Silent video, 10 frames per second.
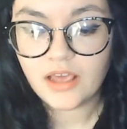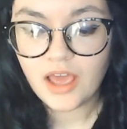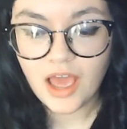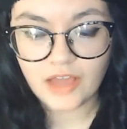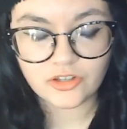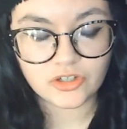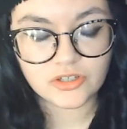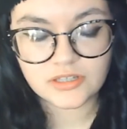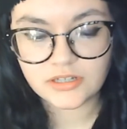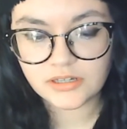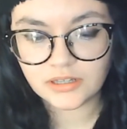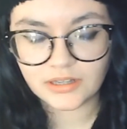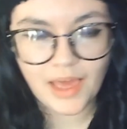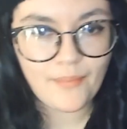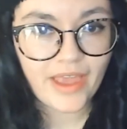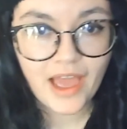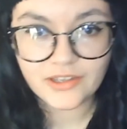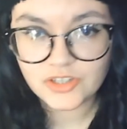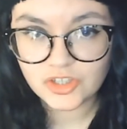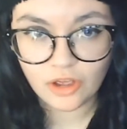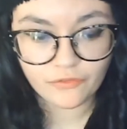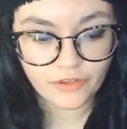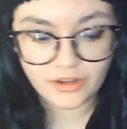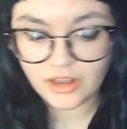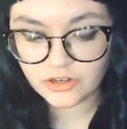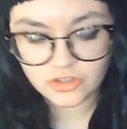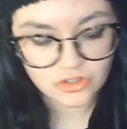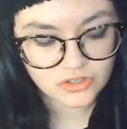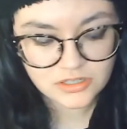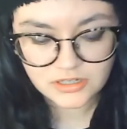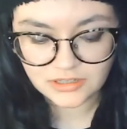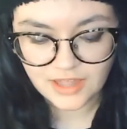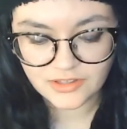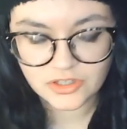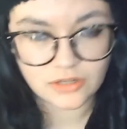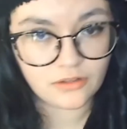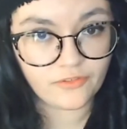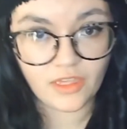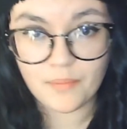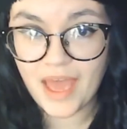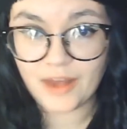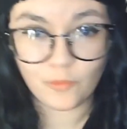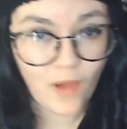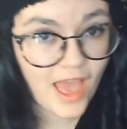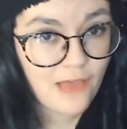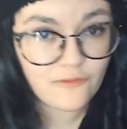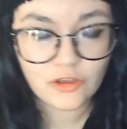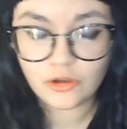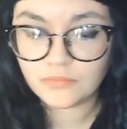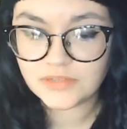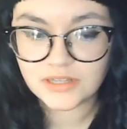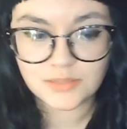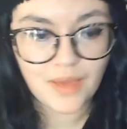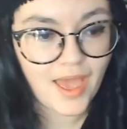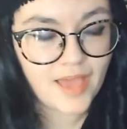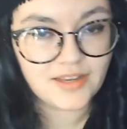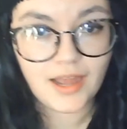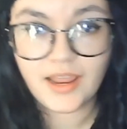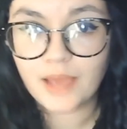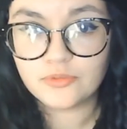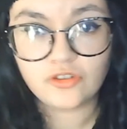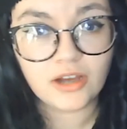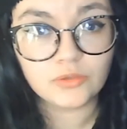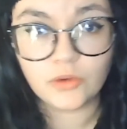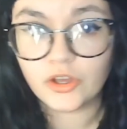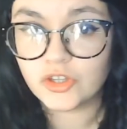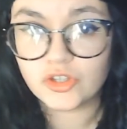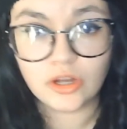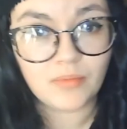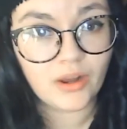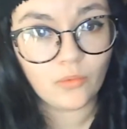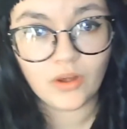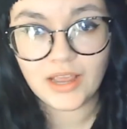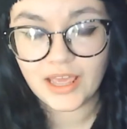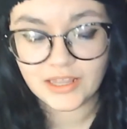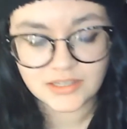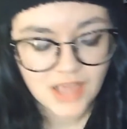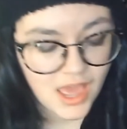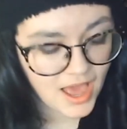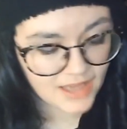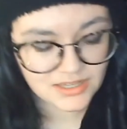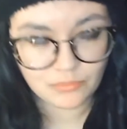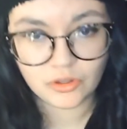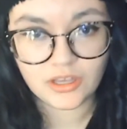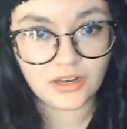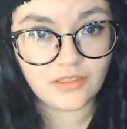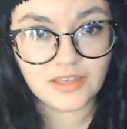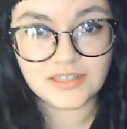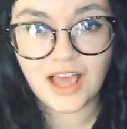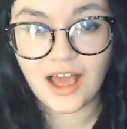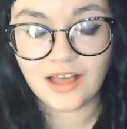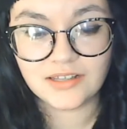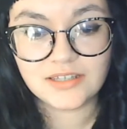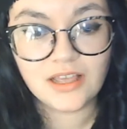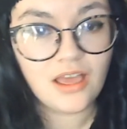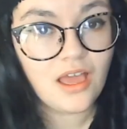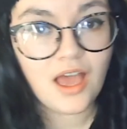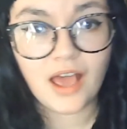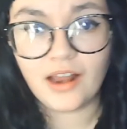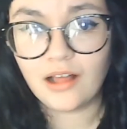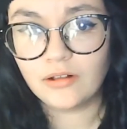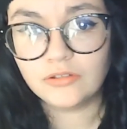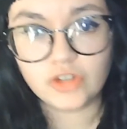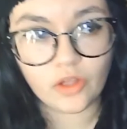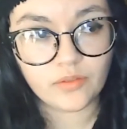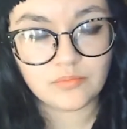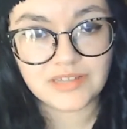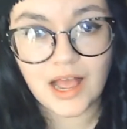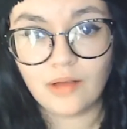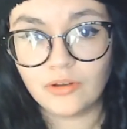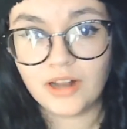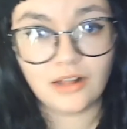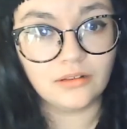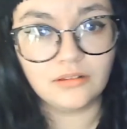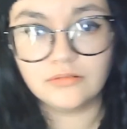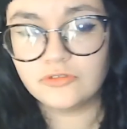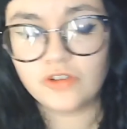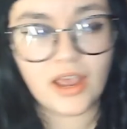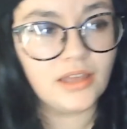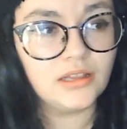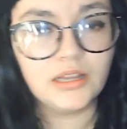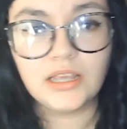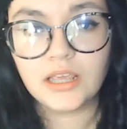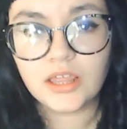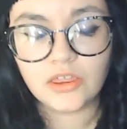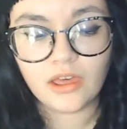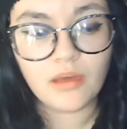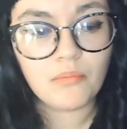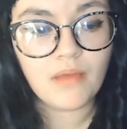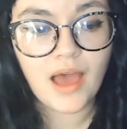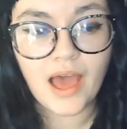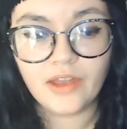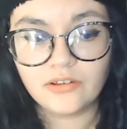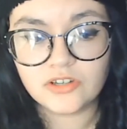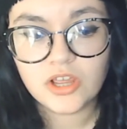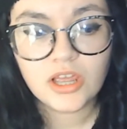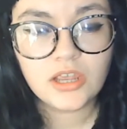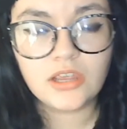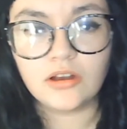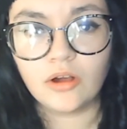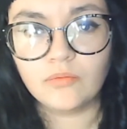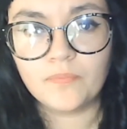and just let my eyes soften and just glance over them, and whatever comes into my head, any abstract words, no matter what it is, as I'm looking at these cards, and I'll jot them down and I'll try and link them, and, you know,